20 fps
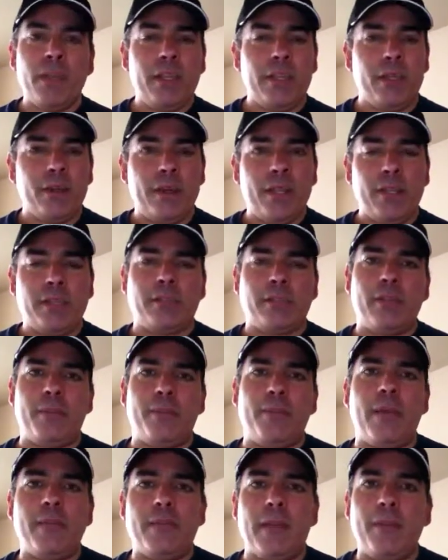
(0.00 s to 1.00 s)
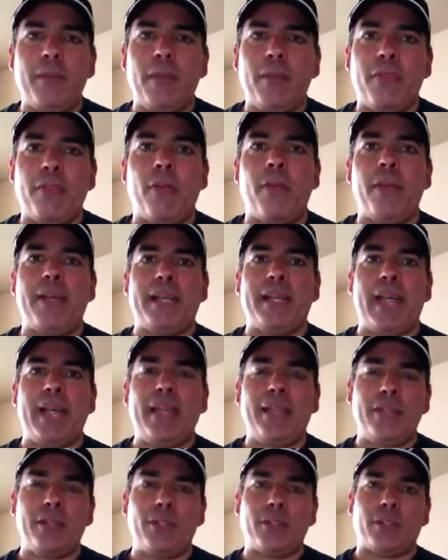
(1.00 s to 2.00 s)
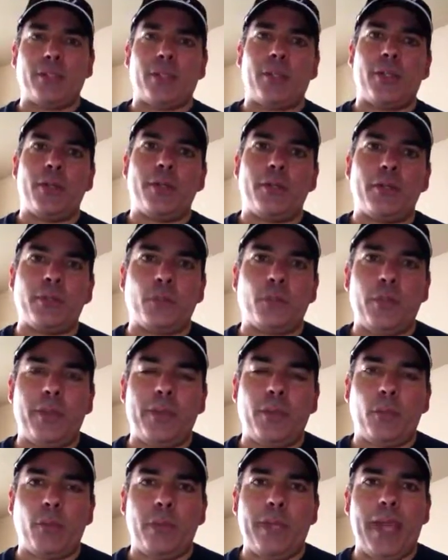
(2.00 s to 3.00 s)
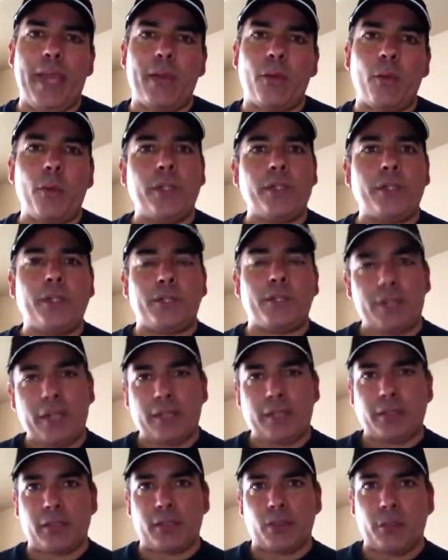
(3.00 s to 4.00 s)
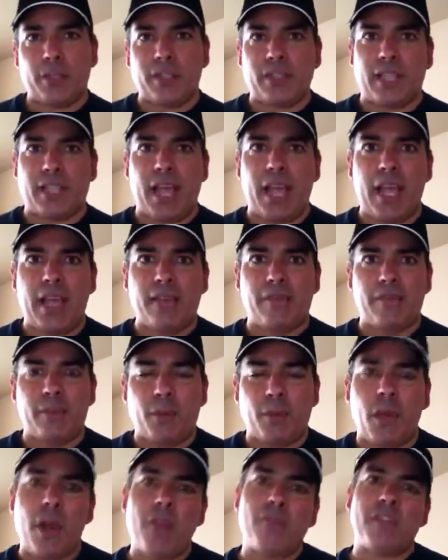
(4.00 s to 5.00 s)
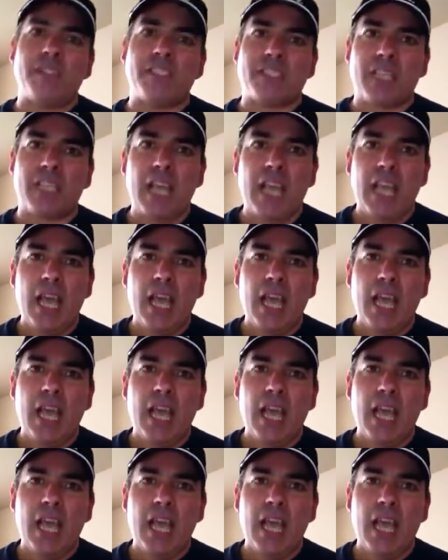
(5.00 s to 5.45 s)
You're a history buff? How about 39 years ago this week we had Richard Nixon resign from office